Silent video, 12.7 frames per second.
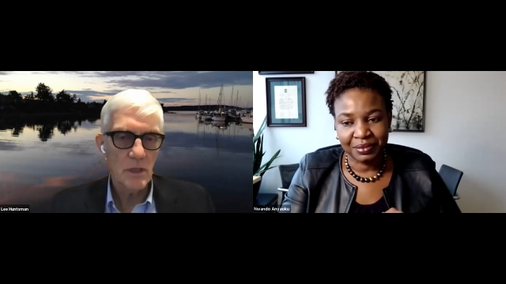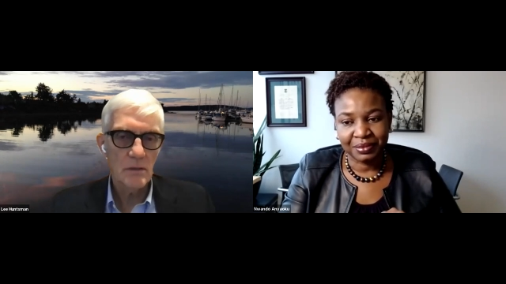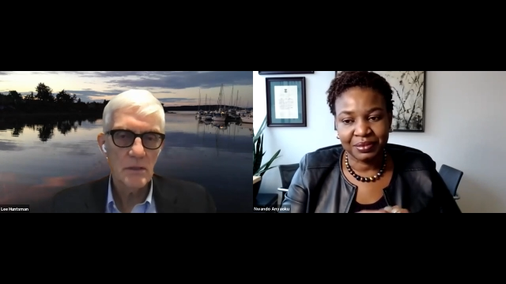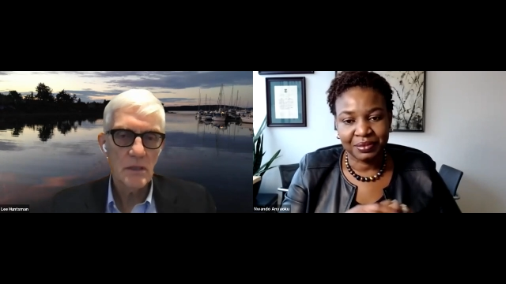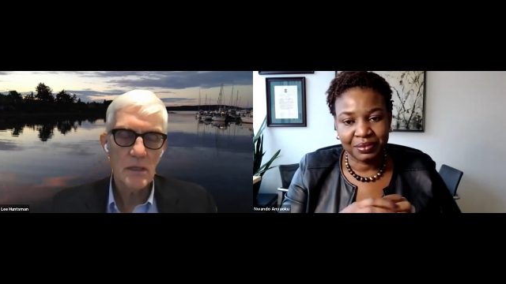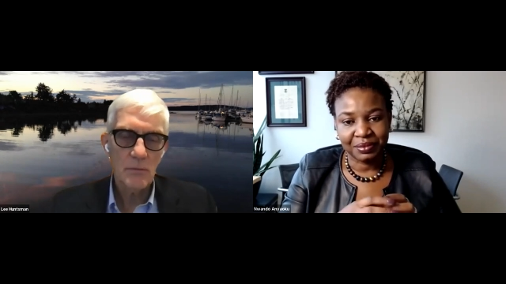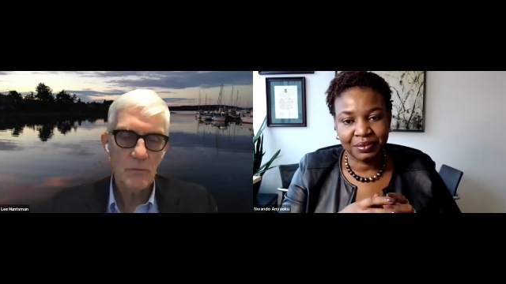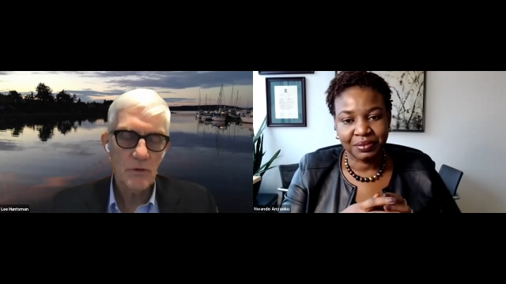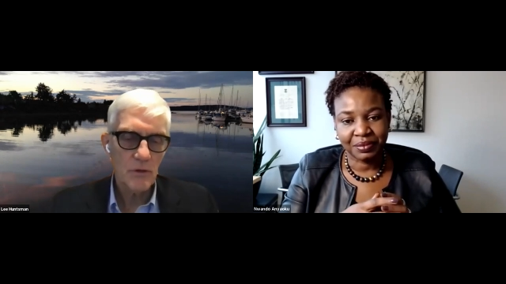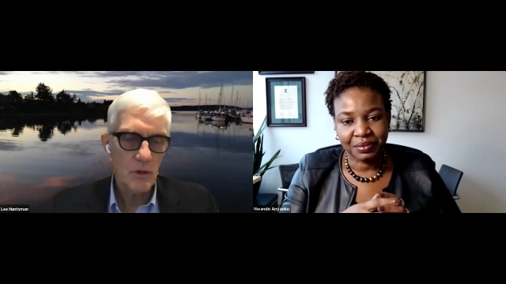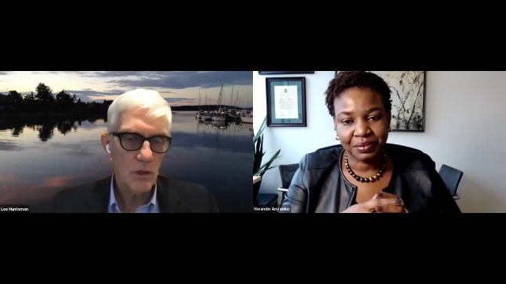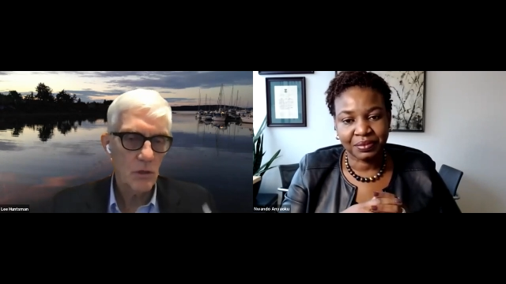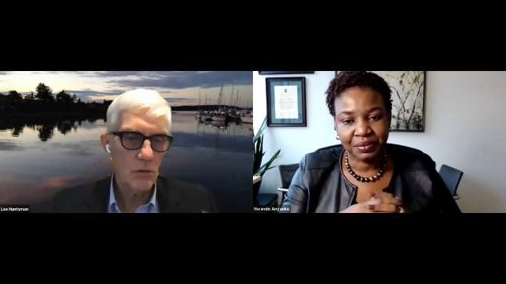Speaker 1: uh, not only
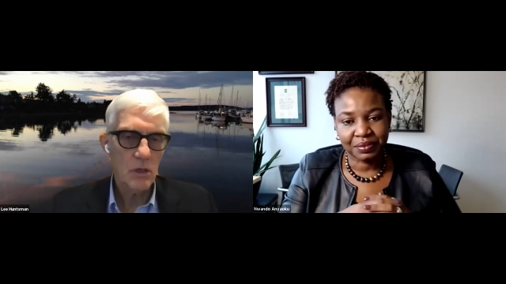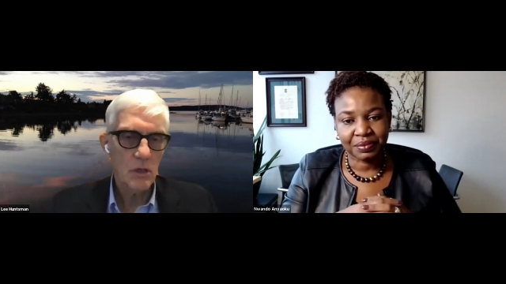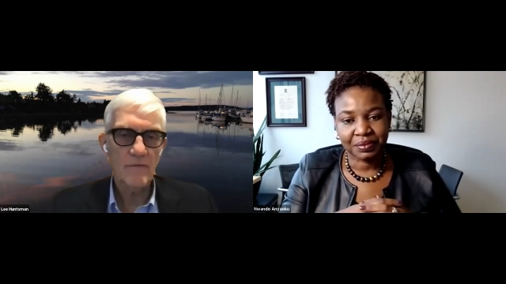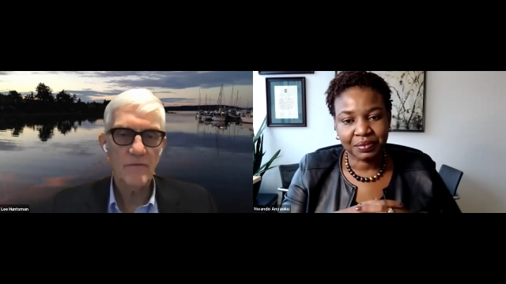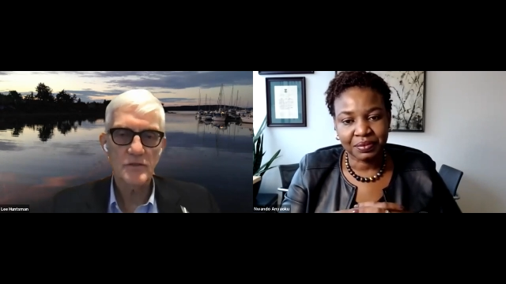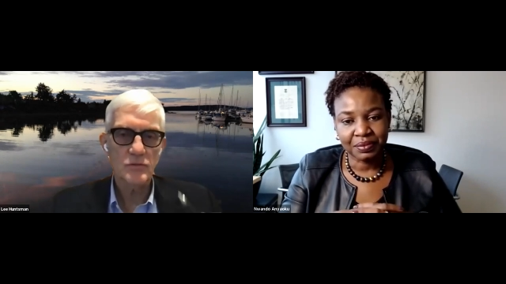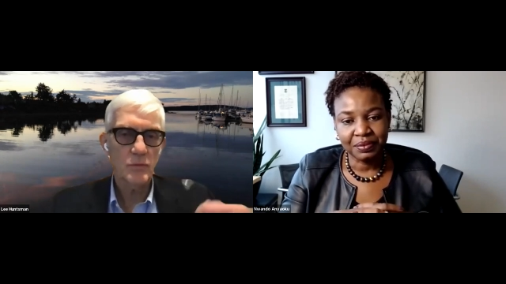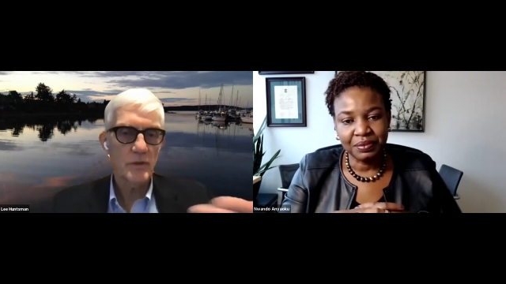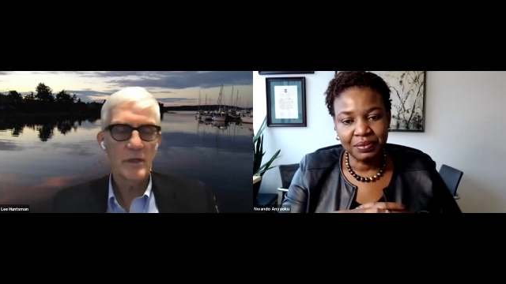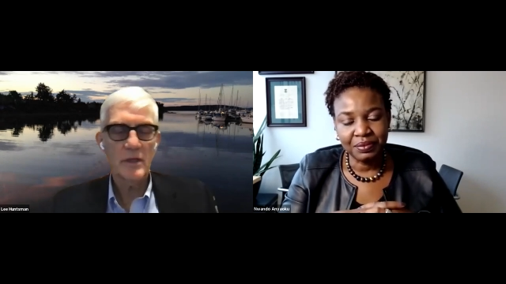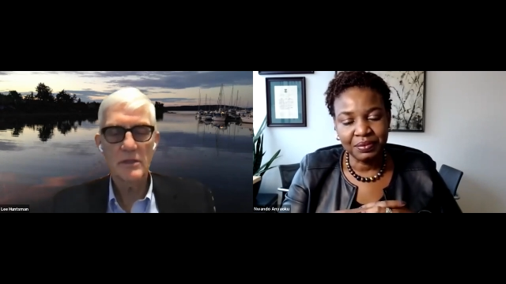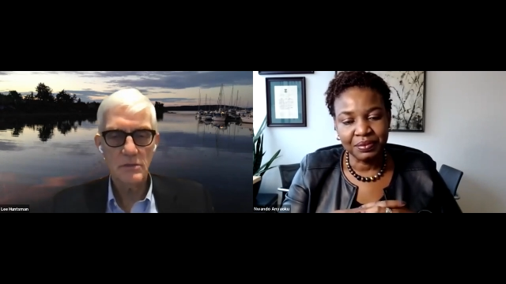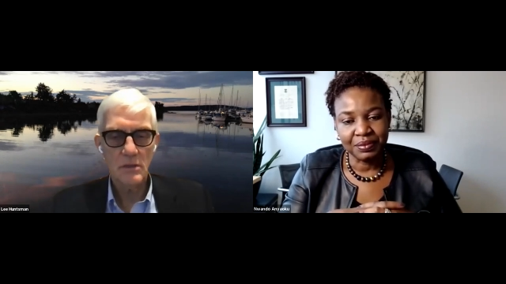with your office
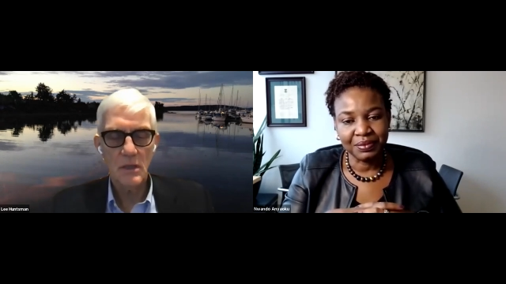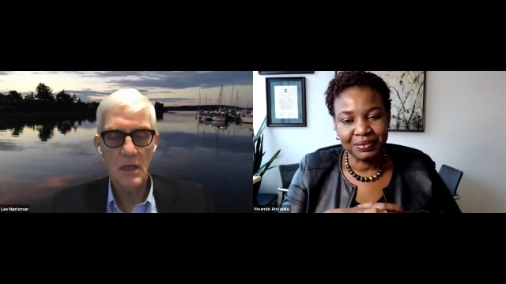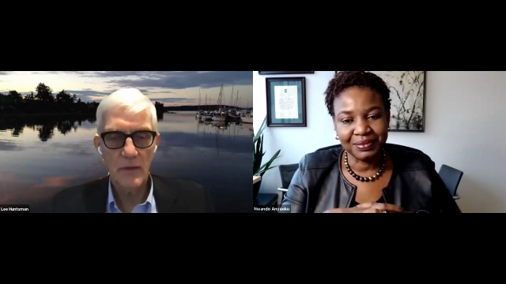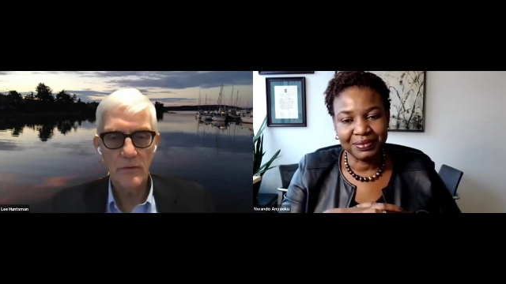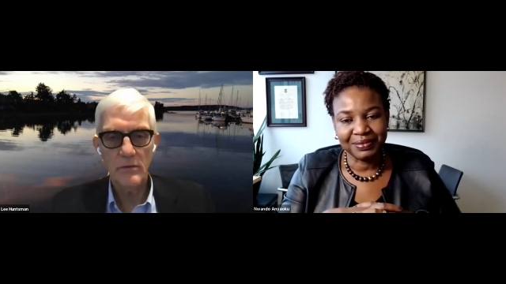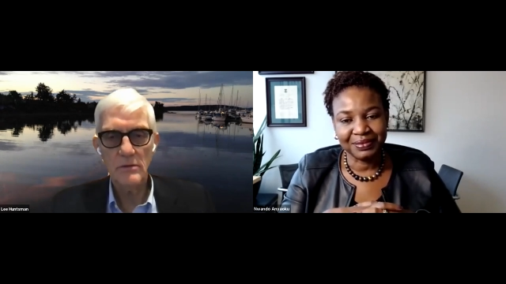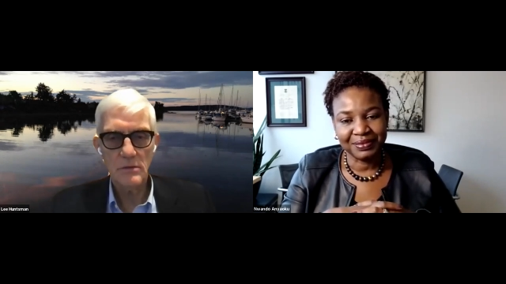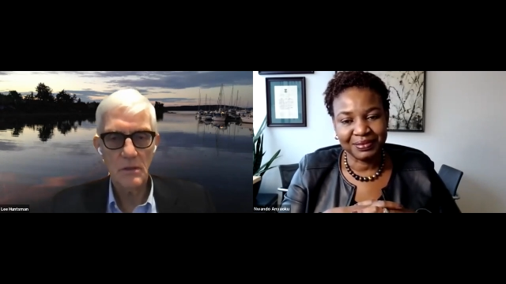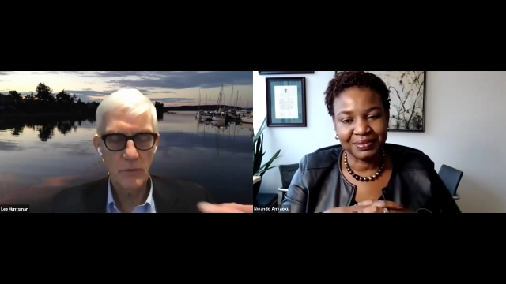within others,